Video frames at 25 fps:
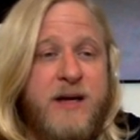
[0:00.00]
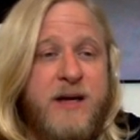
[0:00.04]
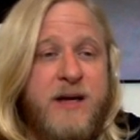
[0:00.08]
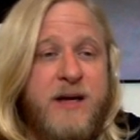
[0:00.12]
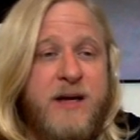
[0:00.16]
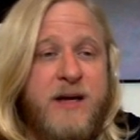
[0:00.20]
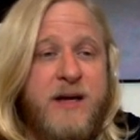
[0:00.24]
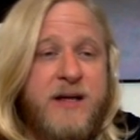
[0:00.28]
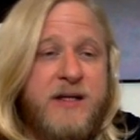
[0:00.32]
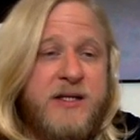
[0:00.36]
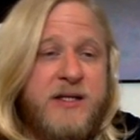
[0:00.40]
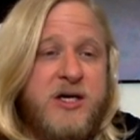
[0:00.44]

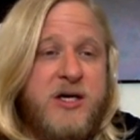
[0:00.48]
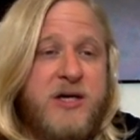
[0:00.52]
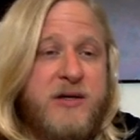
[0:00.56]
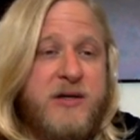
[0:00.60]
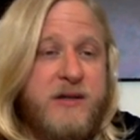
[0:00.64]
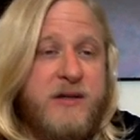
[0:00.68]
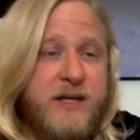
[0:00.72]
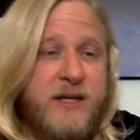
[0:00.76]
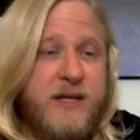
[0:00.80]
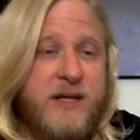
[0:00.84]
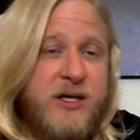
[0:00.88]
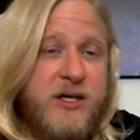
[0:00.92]
That's good.
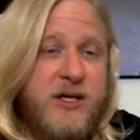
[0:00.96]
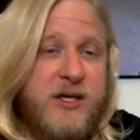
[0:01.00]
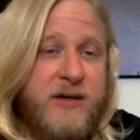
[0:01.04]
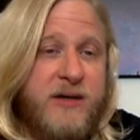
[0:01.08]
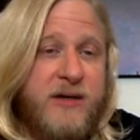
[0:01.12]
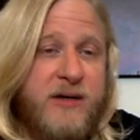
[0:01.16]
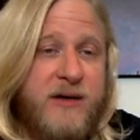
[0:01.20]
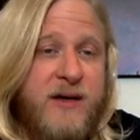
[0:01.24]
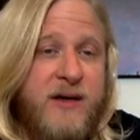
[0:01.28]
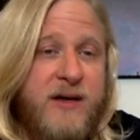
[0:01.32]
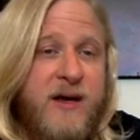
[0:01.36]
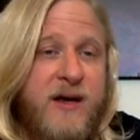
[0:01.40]
That's
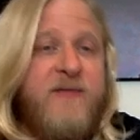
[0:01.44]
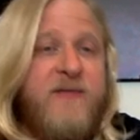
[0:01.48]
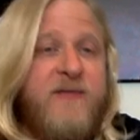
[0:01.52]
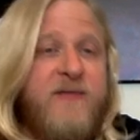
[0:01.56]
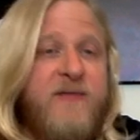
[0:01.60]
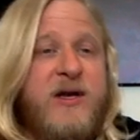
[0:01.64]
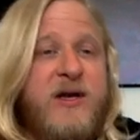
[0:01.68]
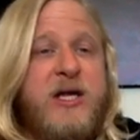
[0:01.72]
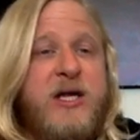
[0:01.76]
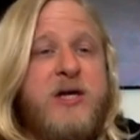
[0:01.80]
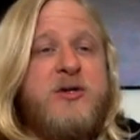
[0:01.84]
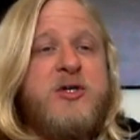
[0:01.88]
good.
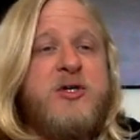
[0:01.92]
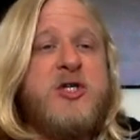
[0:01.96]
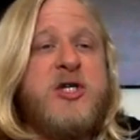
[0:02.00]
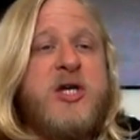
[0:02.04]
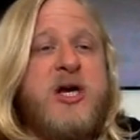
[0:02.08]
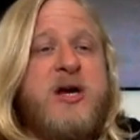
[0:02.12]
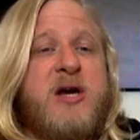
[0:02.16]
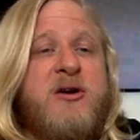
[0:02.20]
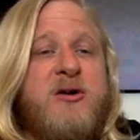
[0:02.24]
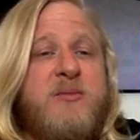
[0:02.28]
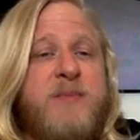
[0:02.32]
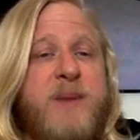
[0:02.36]
Videos
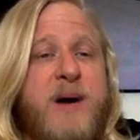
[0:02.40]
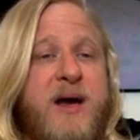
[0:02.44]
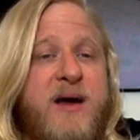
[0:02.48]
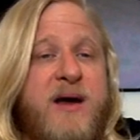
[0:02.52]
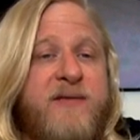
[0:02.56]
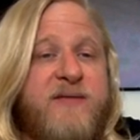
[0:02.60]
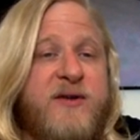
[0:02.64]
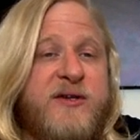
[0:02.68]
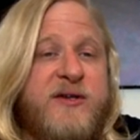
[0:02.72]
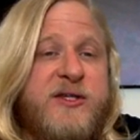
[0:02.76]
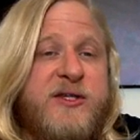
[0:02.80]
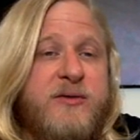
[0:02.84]
shared by
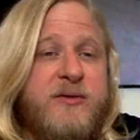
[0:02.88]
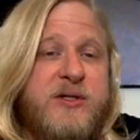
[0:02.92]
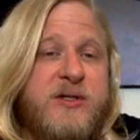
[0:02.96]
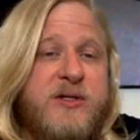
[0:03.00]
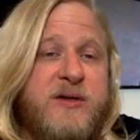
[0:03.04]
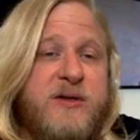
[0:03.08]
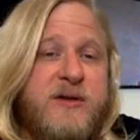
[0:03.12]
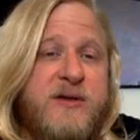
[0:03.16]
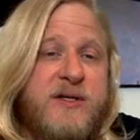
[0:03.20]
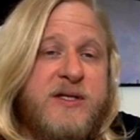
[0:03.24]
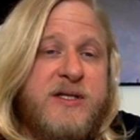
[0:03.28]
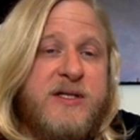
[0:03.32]
visitors
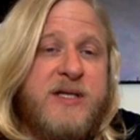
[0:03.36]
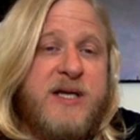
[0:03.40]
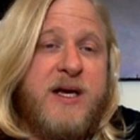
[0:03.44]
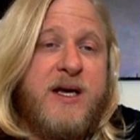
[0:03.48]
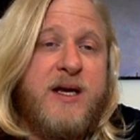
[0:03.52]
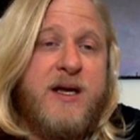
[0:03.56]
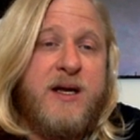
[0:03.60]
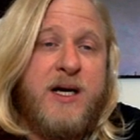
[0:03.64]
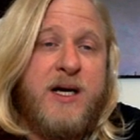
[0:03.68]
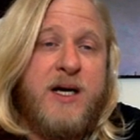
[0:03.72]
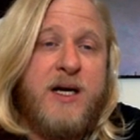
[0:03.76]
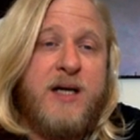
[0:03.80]
to
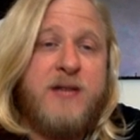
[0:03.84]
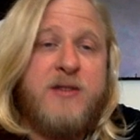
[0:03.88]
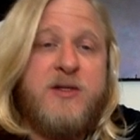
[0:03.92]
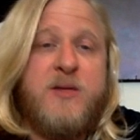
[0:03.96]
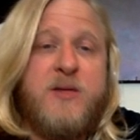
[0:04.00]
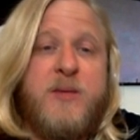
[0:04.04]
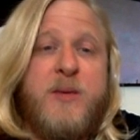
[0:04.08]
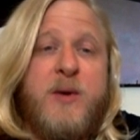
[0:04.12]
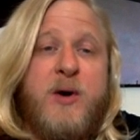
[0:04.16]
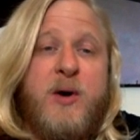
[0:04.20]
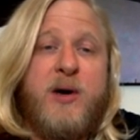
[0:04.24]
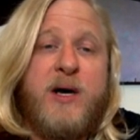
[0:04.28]
the
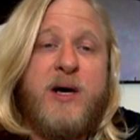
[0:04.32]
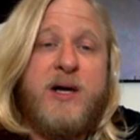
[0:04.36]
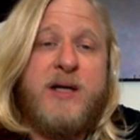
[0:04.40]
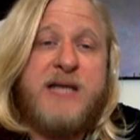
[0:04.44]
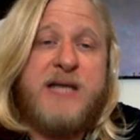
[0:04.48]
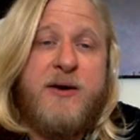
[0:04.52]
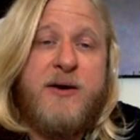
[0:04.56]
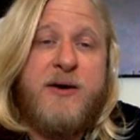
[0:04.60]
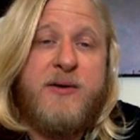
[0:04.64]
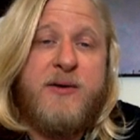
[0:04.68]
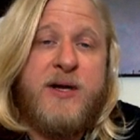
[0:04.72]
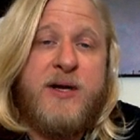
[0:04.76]
park on
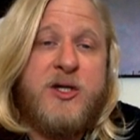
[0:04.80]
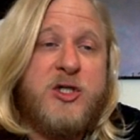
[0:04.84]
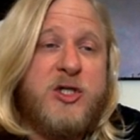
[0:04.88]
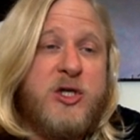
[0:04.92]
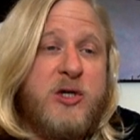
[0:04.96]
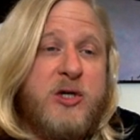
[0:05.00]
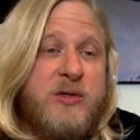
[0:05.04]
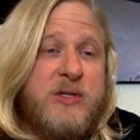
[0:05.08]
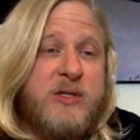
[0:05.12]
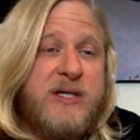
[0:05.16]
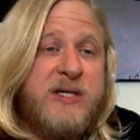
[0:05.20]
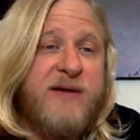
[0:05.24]
Saturday
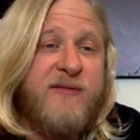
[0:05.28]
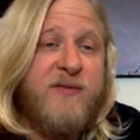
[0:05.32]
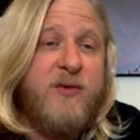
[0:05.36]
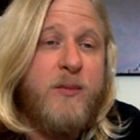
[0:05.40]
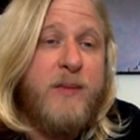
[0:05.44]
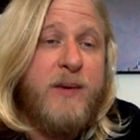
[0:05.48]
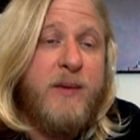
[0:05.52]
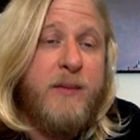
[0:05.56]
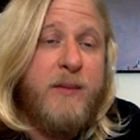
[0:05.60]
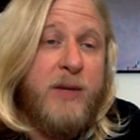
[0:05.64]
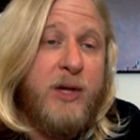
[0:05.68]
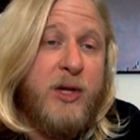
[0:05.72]
showed several
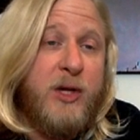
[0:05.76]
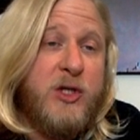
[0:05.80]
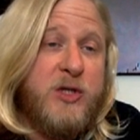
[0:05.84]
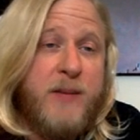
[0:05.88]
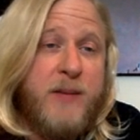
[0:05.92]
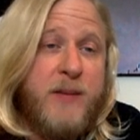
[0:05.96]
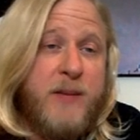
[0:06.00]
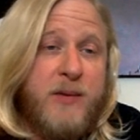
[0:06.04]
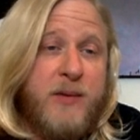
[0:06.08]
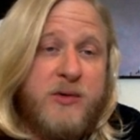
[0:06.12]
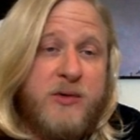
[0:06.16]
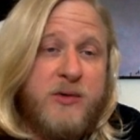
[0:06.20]
militia
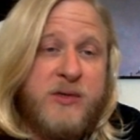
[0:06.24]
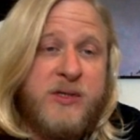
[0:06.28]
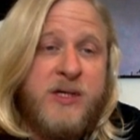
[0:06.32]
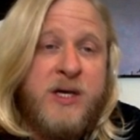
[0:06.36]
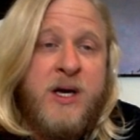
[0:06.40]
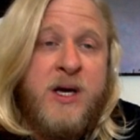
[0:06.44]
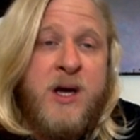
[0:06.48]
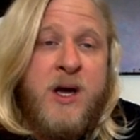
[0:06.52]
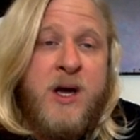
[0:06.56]
members